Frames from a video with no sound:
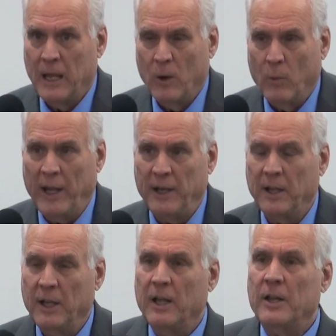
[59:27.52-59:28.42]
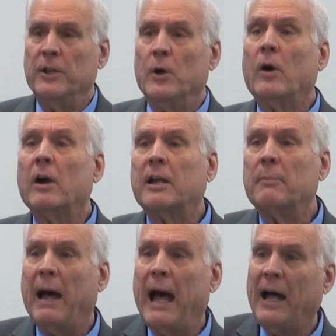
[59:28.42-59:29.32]
when your
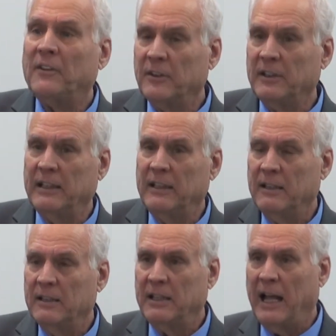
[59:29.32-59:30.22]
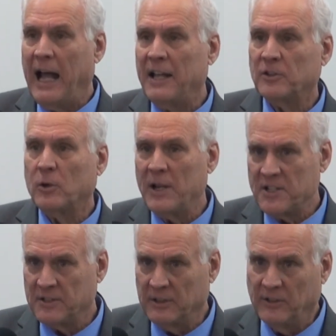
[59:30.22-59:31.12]
capacity to ask
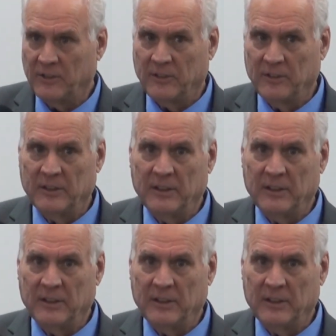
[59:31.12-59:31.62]
questions